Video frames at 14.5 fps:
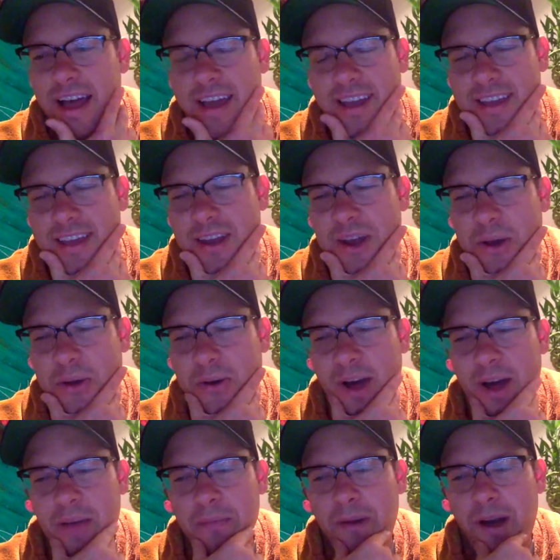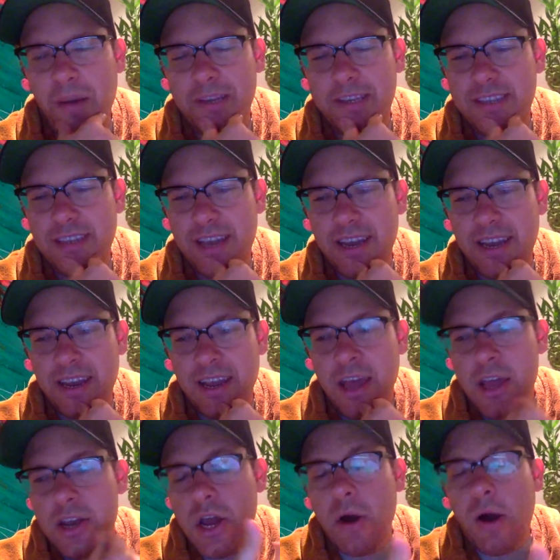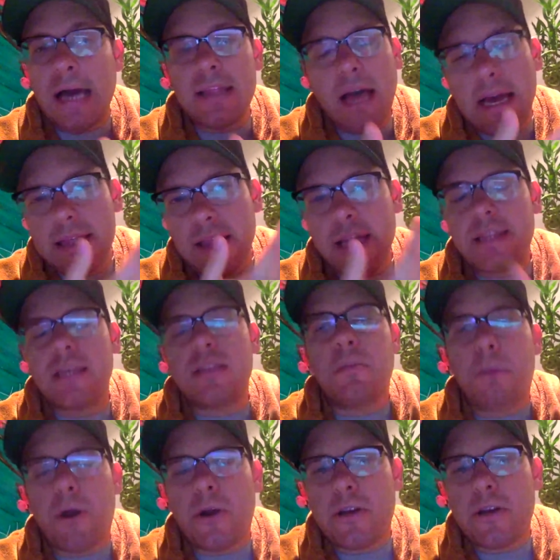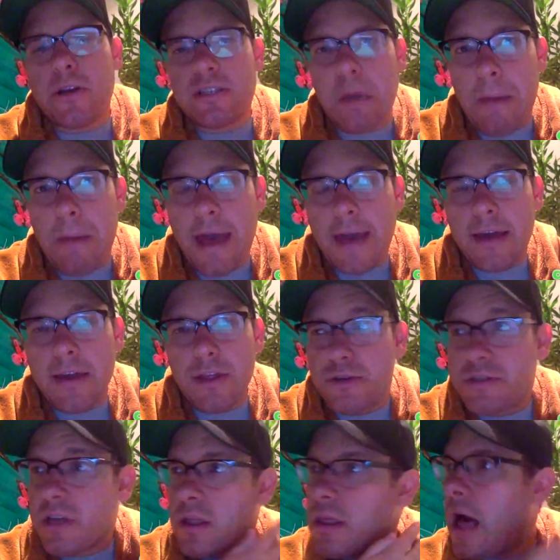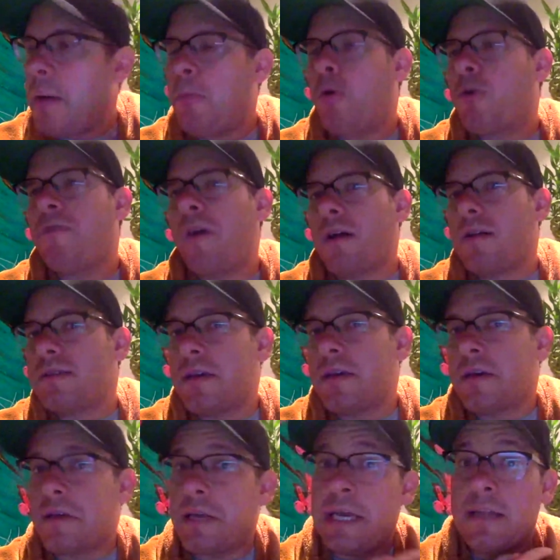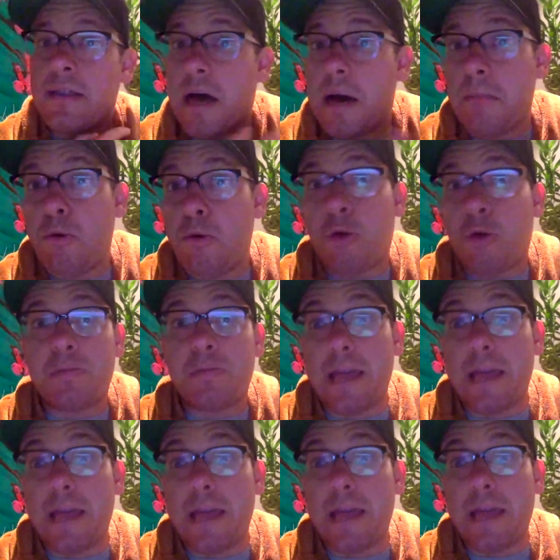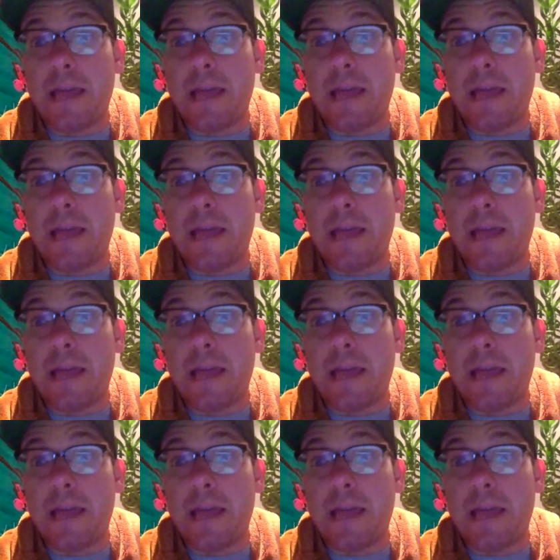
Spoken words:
I'm excited. No, I like that the market's back. There's a lot more volatility, a lot more plays.